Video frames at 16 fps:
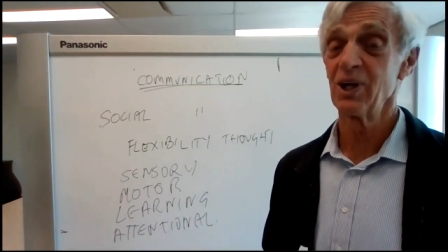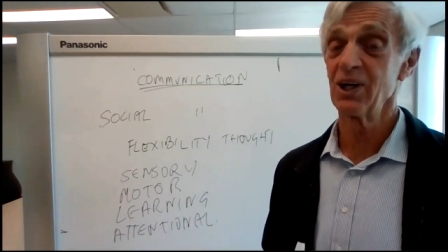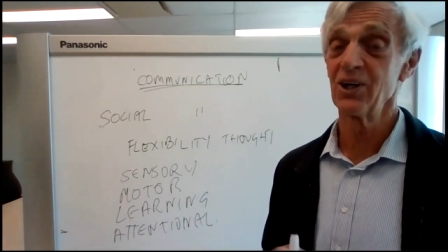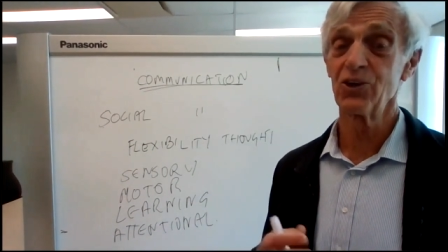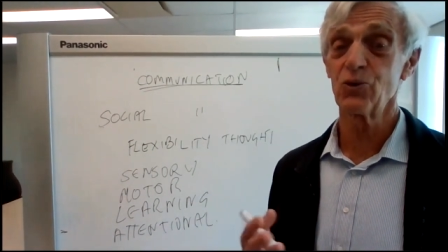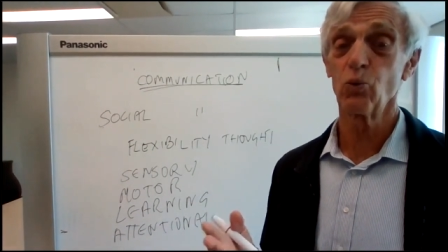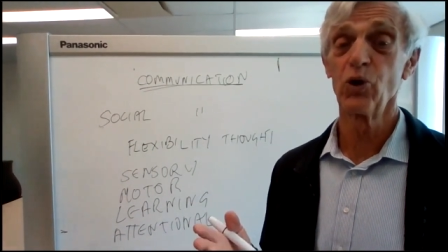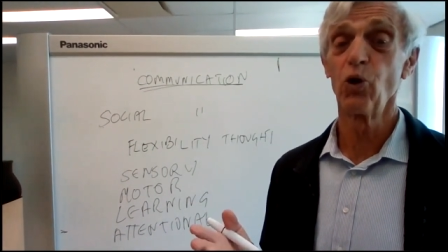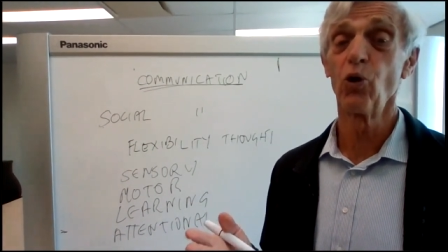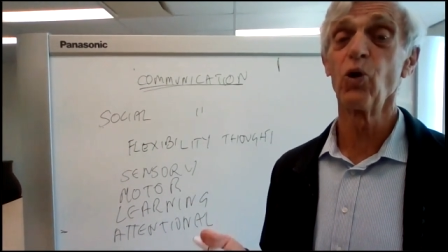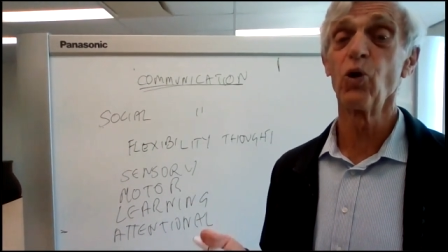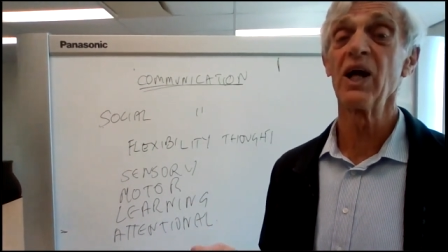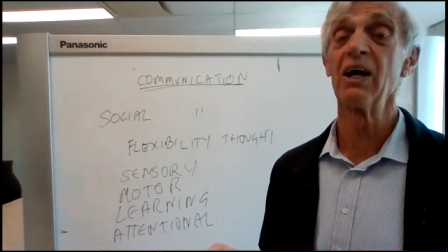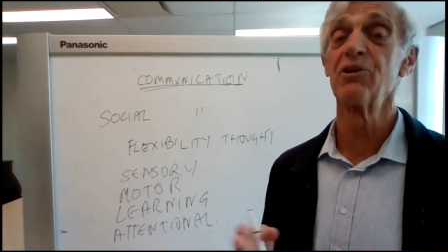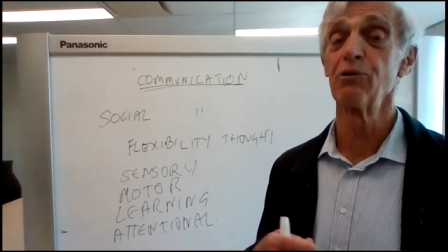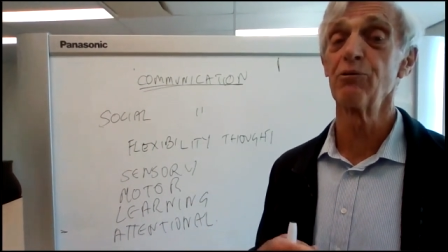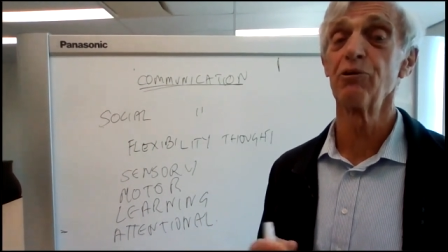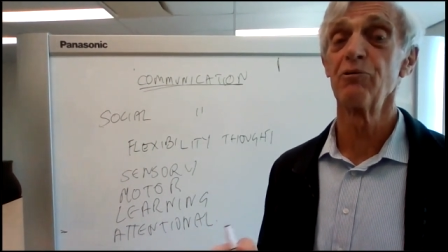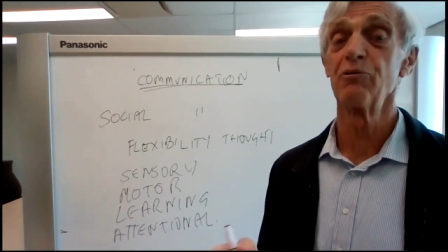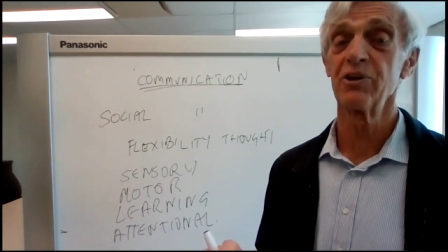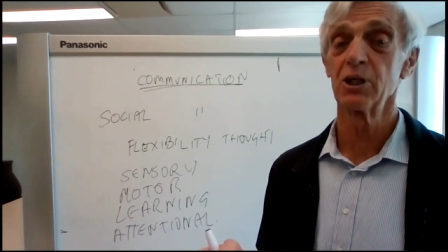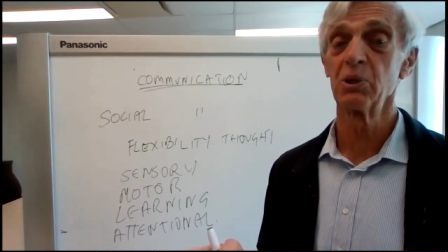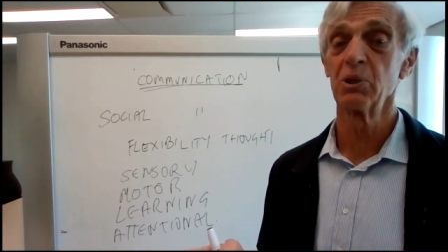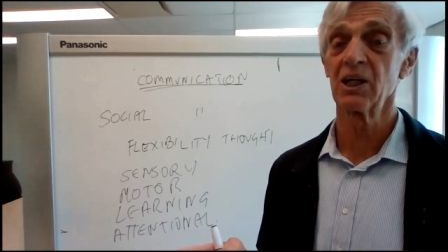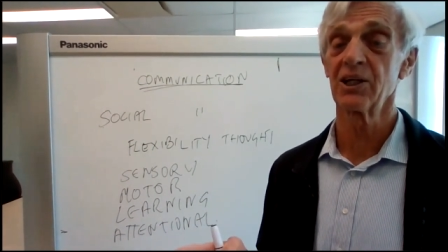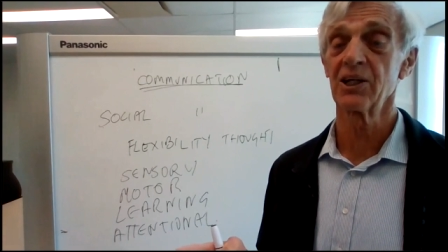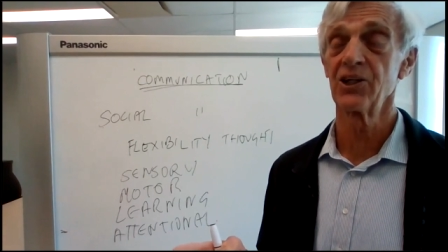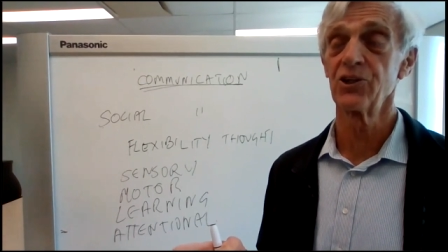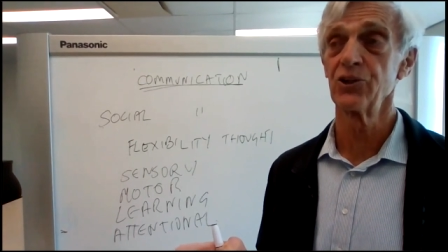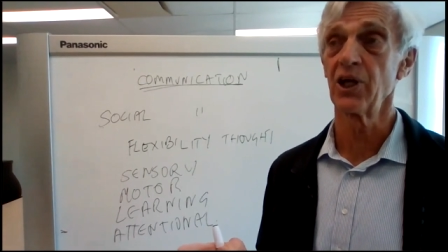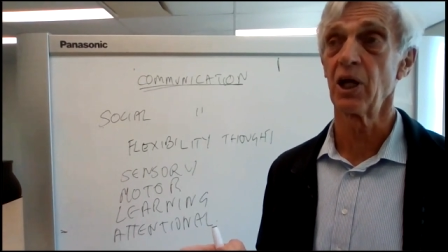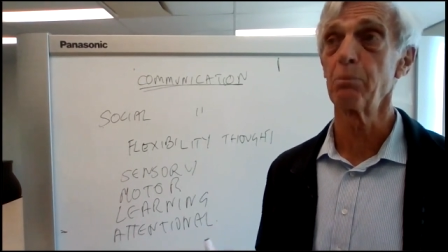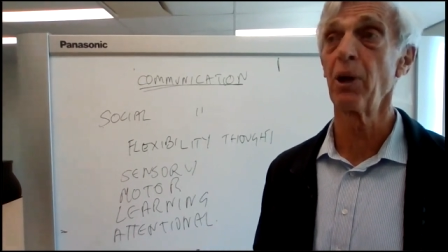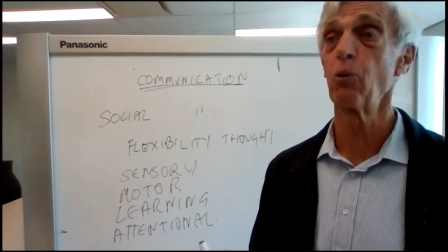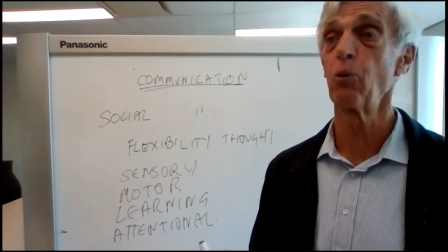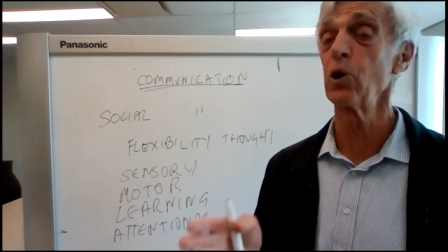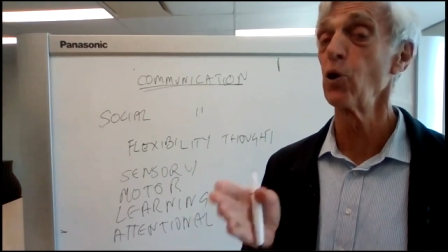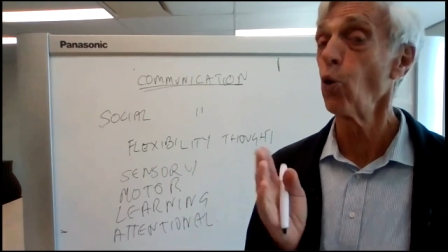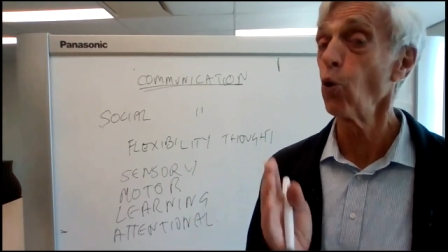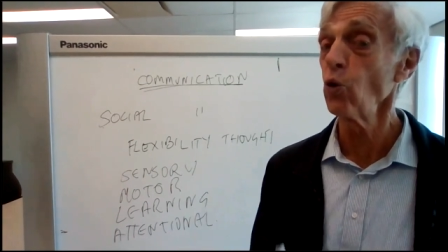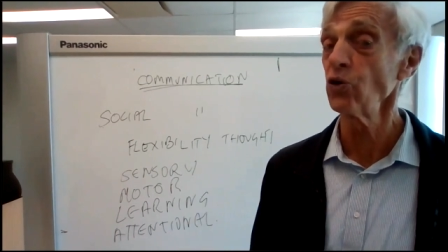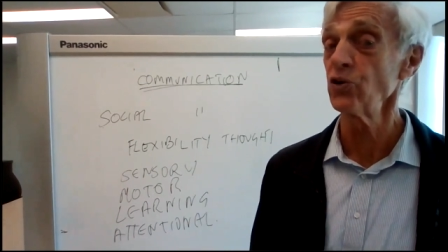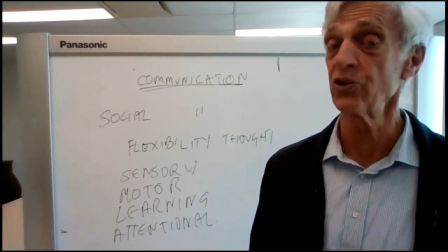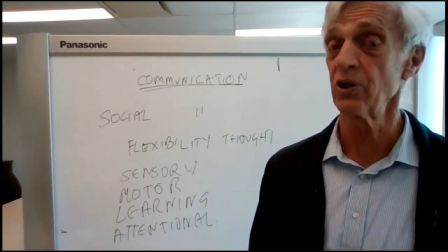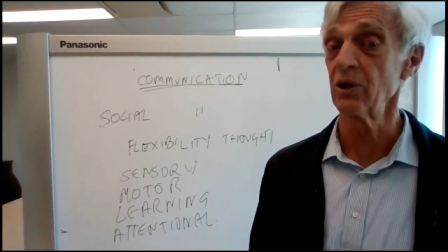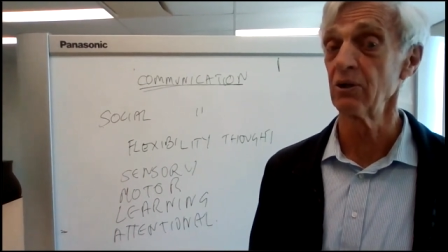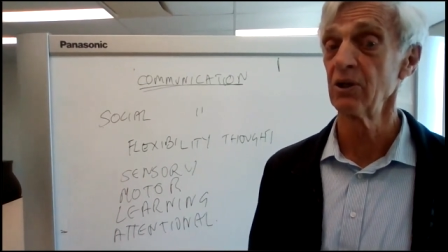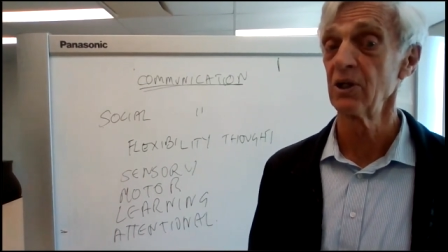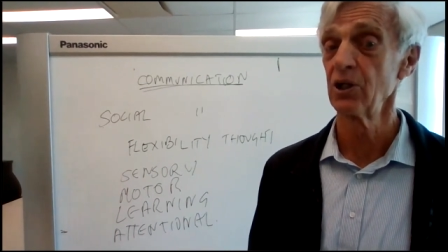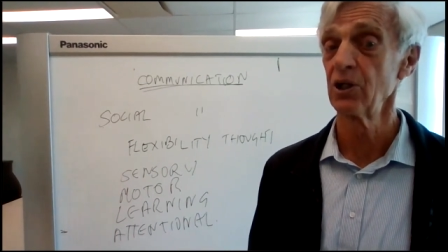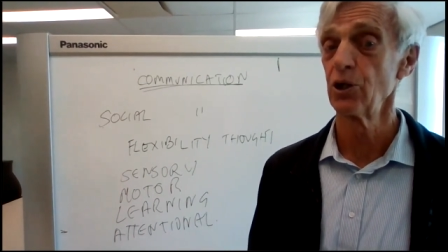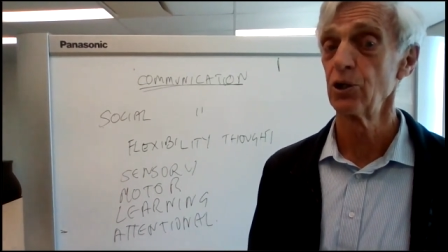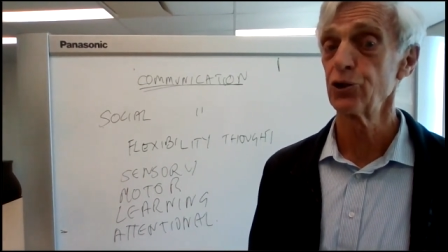whereas we all have different variabilities in that, but we also